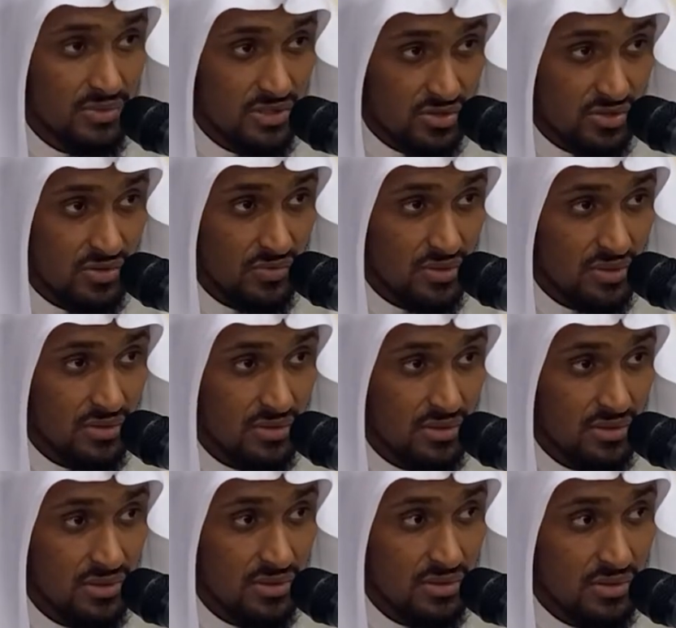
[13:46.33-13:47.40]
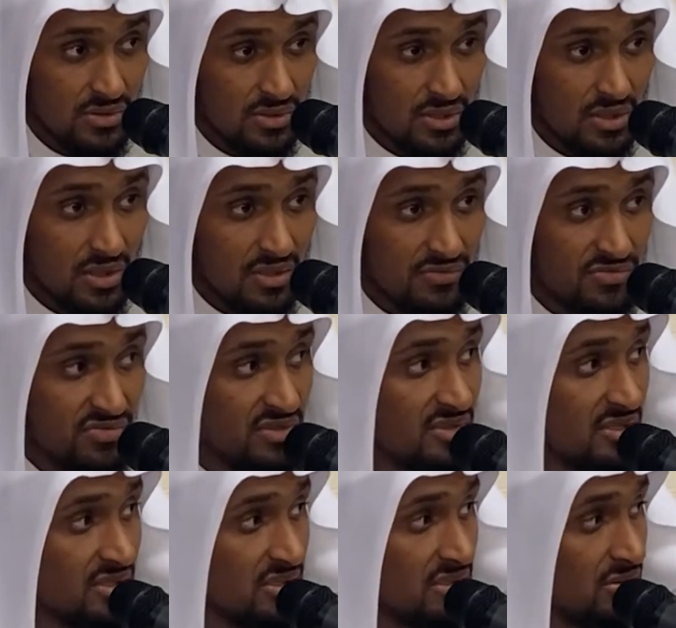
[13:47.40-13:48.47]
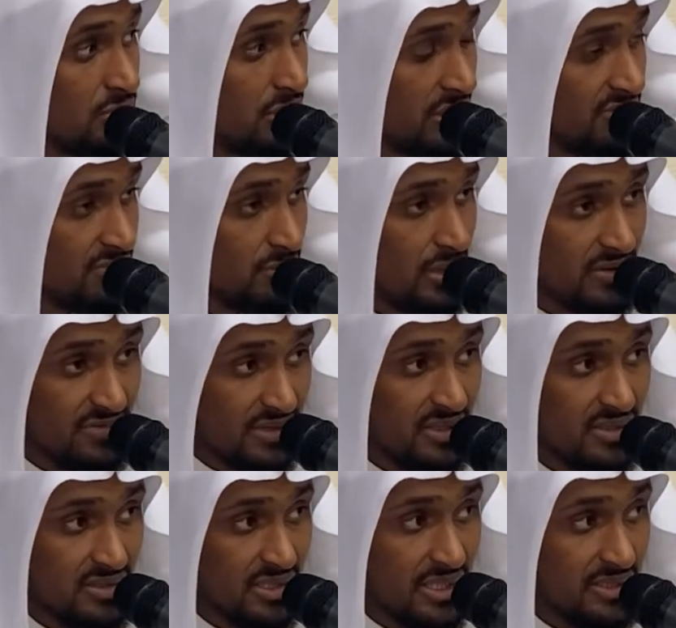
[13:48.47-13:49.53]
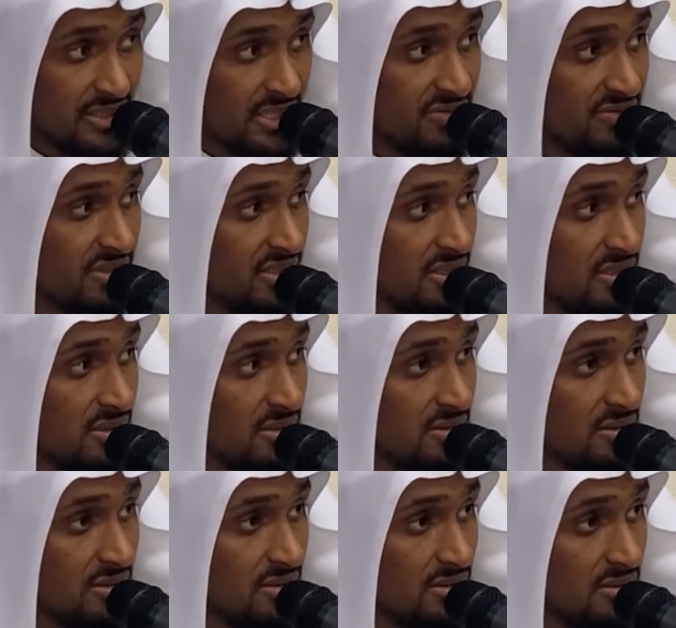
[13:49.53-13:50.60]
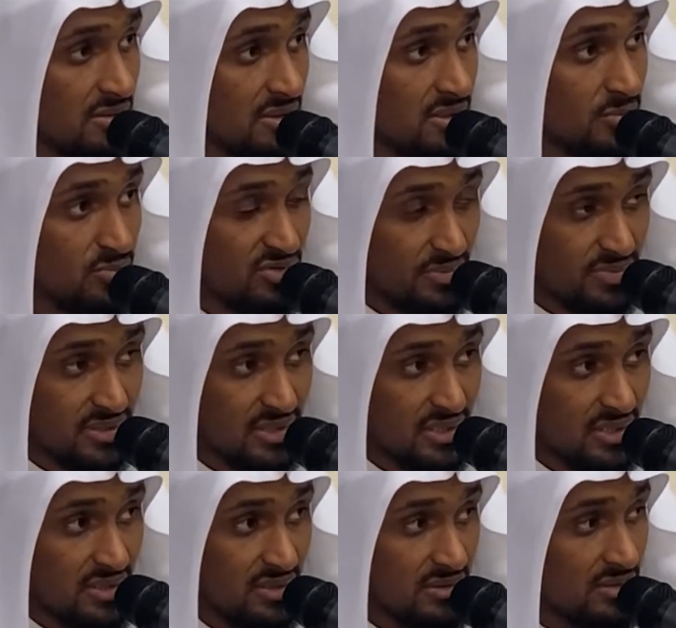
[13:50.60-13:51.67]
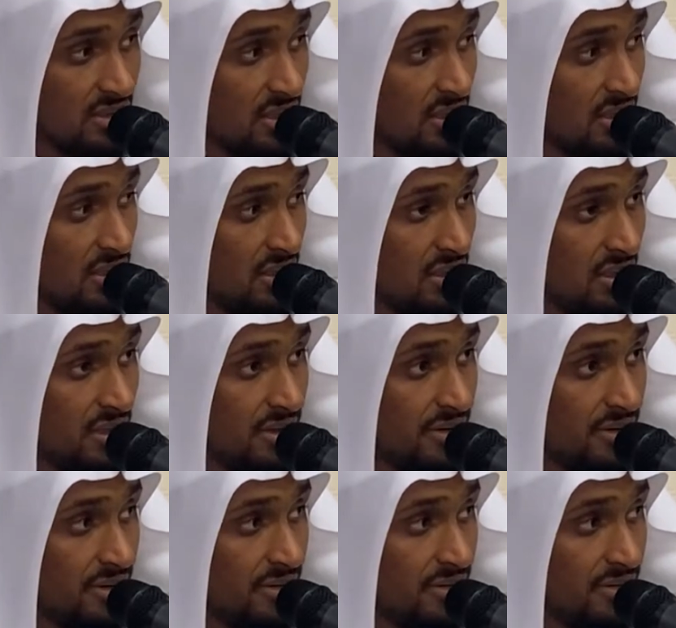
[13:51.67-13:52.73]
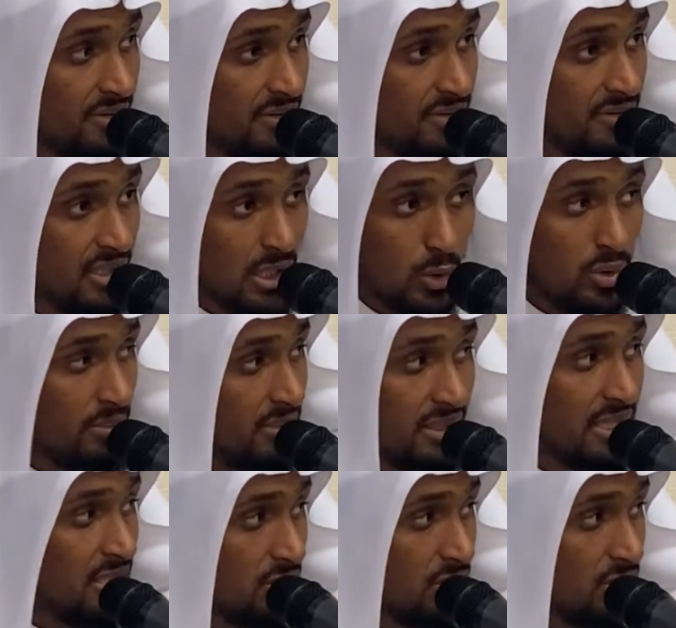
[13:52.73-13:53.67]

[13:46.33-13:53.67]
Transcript: and so on. So you can't freeze his, wherever it is that he's living, and his property, the equipment that